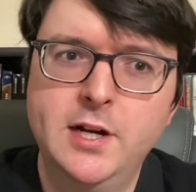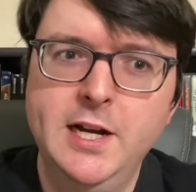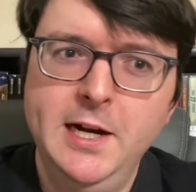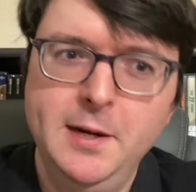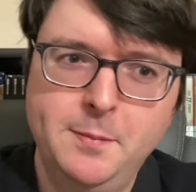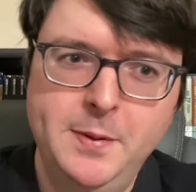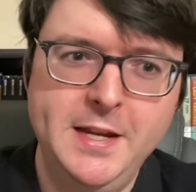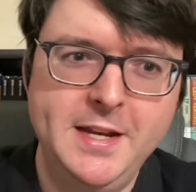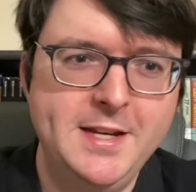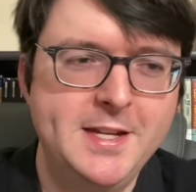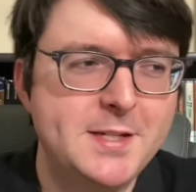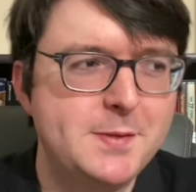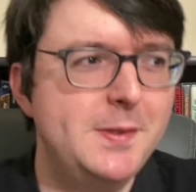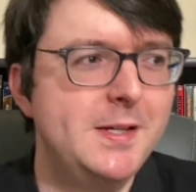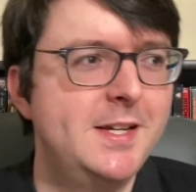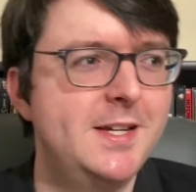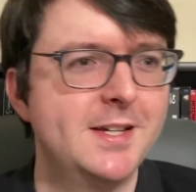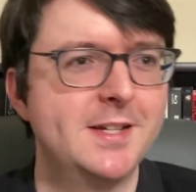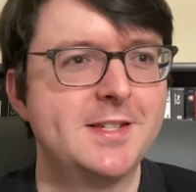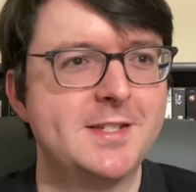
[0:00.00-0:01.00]
copies
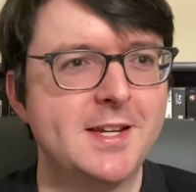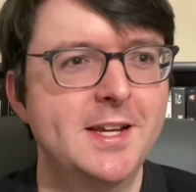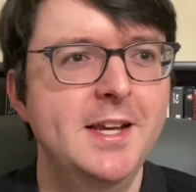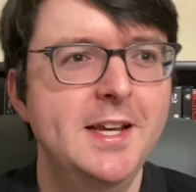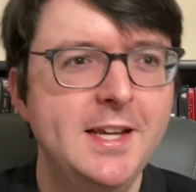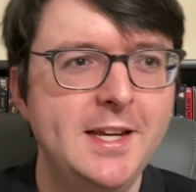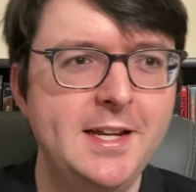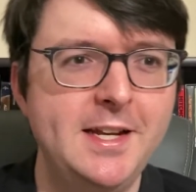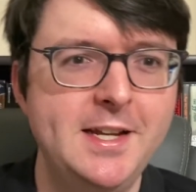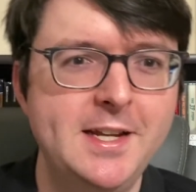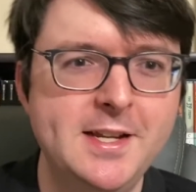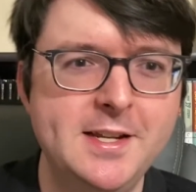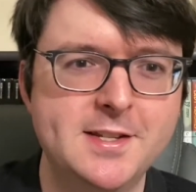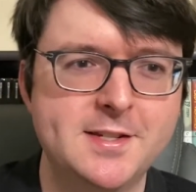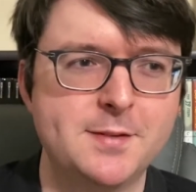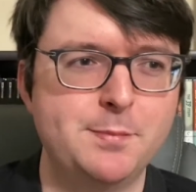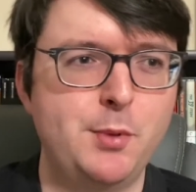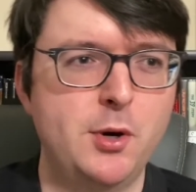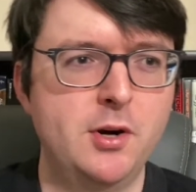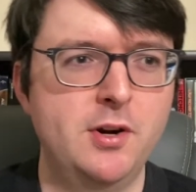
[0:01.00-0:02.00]
because it
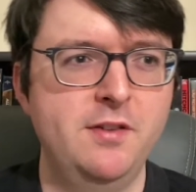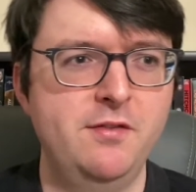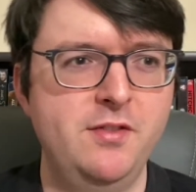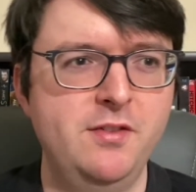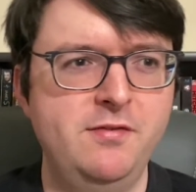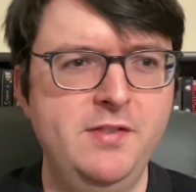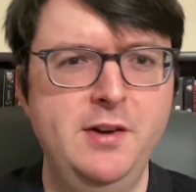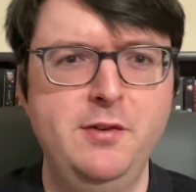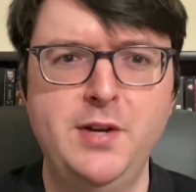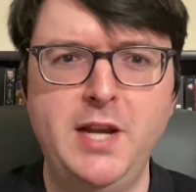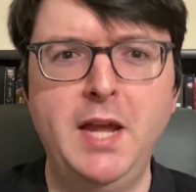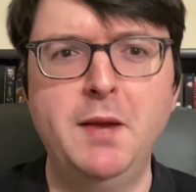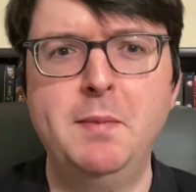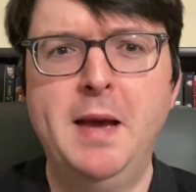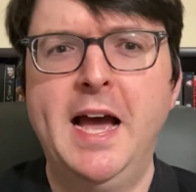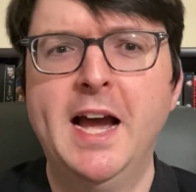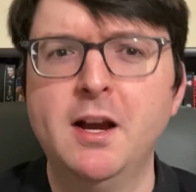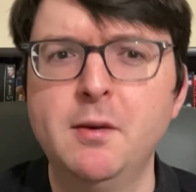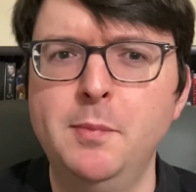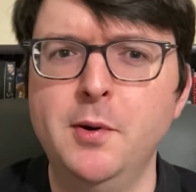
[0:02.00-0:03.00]
is part of the founding
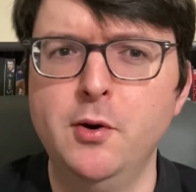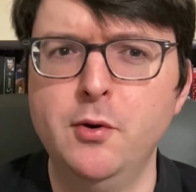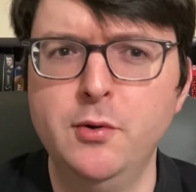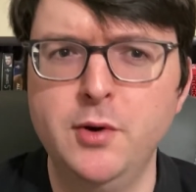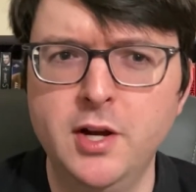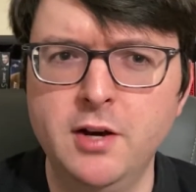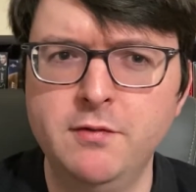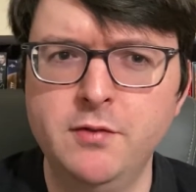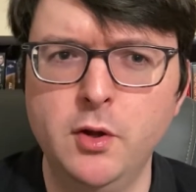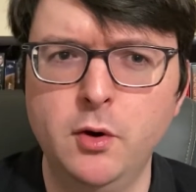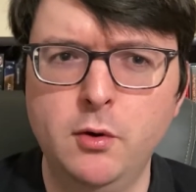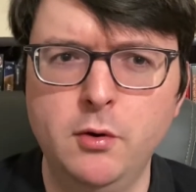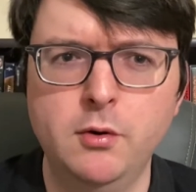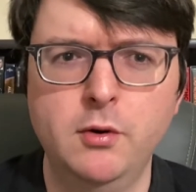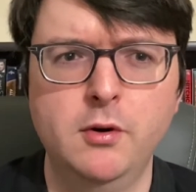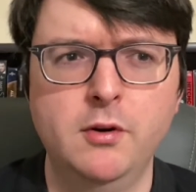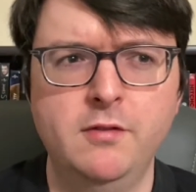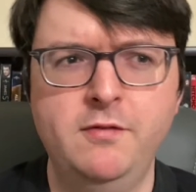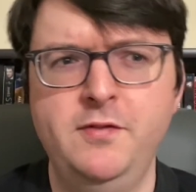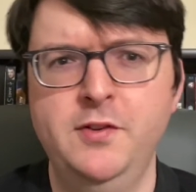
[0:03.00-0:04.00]
backbone of the
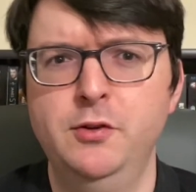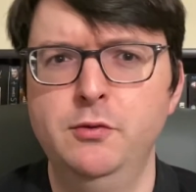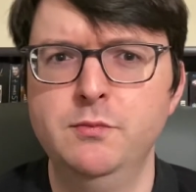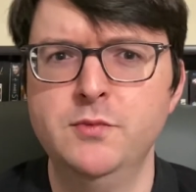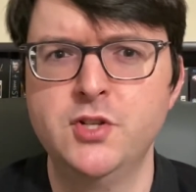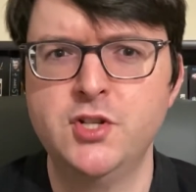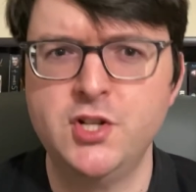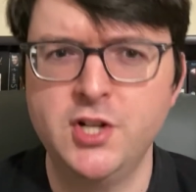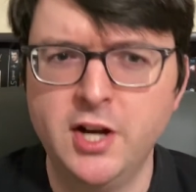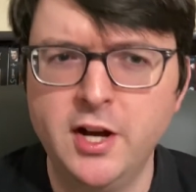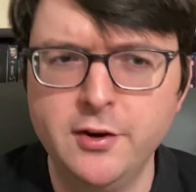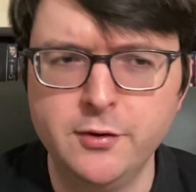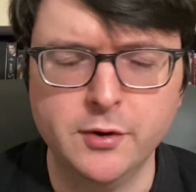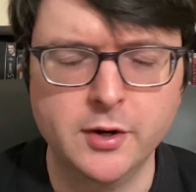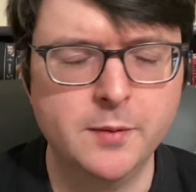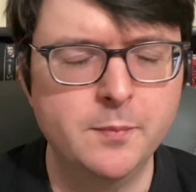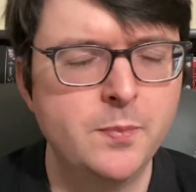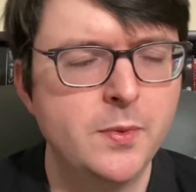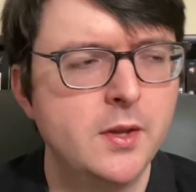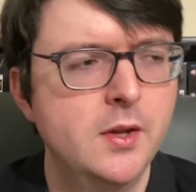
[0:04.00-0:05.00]
horror film genre.